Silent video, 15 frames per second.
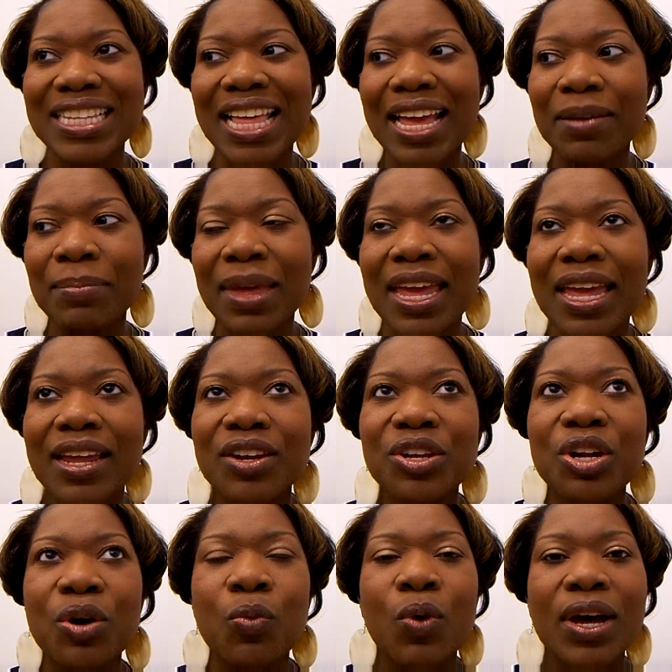it's
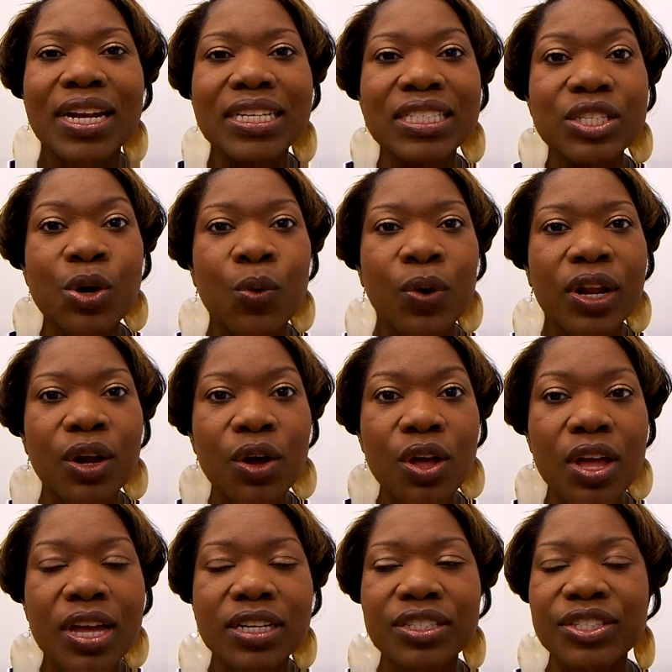like, man, what
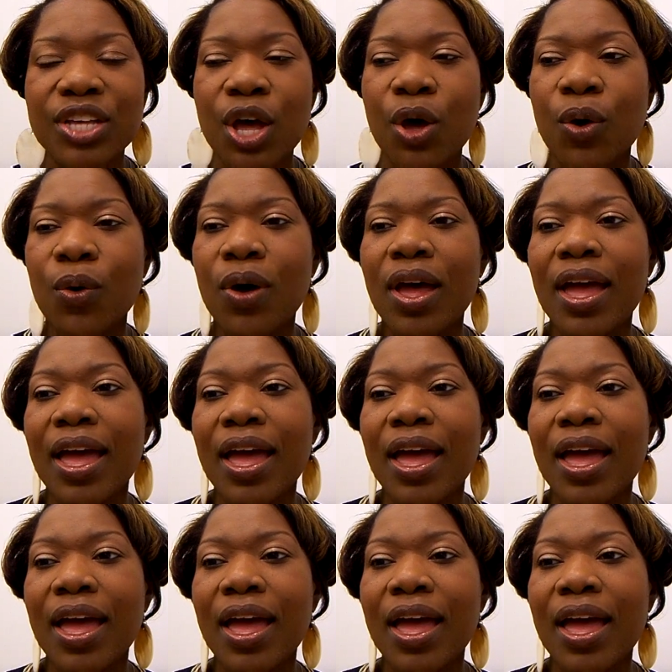is going on?